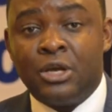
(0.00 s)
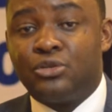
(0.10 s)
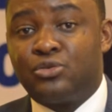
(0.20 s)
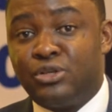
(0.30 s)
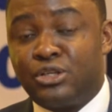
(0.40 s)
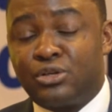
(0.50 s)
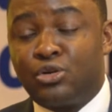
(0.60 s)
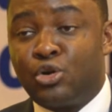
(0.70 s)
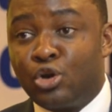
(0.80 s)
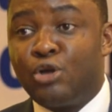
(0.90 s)
So the
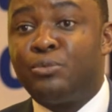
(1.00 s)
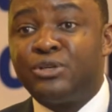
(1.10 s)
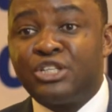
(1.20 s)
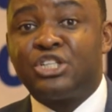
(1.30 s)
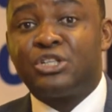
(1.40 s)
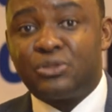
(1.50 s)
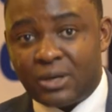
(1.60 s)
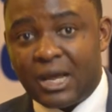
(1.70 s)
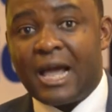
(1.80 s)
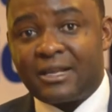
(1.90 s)
Global
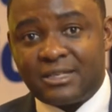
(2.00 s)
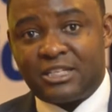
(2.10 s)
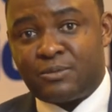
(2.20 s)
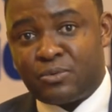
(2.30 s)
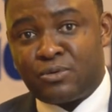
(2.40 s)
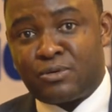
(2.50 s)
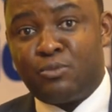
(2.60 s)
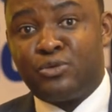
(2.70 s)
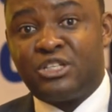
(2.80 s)
Digital Access Program,